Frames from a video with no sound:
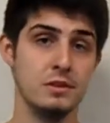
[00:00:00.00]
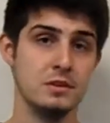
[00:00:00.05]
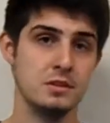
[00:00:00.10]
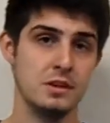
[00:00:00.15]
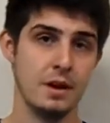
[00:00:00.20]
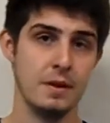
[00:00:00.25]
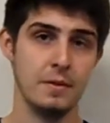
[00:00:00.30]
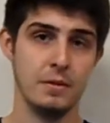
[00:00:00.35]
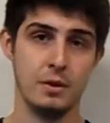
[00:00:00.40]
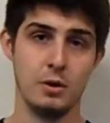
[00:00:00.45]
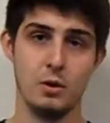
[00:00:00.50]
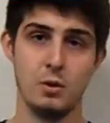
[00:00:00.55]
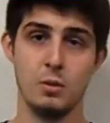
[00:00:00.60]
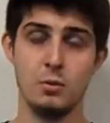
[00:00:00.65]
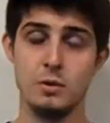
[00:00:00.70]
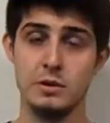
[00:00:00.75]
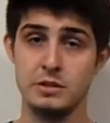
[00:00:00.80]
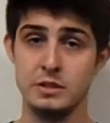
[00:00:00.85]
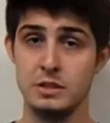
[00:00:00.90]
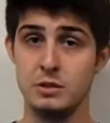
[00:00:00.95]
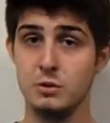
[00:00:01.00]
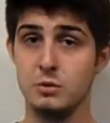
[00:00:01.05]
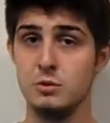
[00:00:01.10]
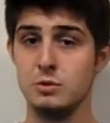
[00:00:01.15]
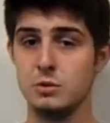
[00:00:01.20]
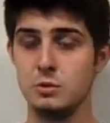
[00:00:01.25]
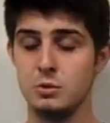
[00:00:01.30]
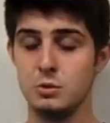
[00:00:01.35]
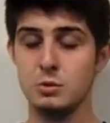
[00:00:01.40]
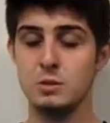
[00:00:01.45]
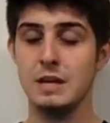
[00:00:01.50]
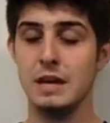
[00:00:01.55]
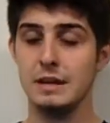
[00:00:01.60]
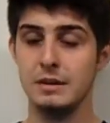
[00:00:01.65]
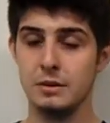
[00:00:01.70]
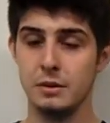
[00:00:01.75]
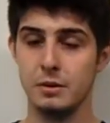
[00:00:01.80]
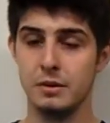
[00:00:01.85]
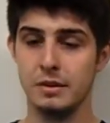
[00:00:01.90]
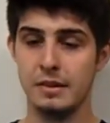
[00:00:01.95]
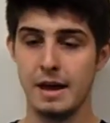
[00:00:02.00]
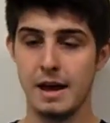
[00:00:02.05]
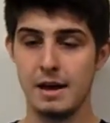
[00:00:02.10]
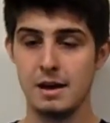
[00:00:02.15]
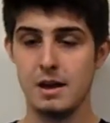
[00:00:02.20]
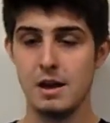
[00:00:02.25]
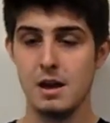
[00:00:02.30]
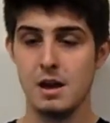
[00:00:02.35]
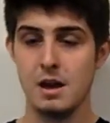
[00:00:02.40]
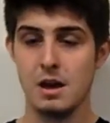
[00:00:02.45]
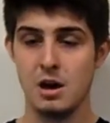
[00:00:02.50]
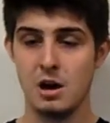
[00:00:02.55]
this gun though, too, so do take note of that.